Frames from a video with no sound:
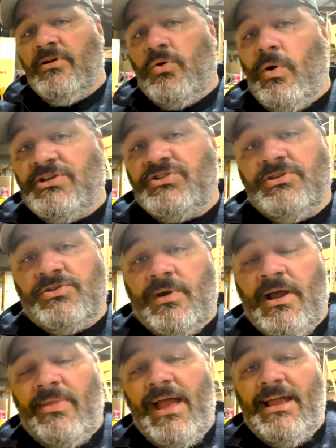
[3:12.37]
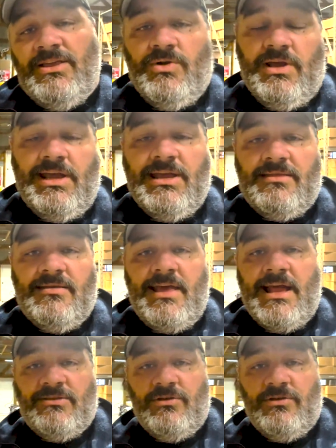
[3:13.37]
questions around that, you can get to that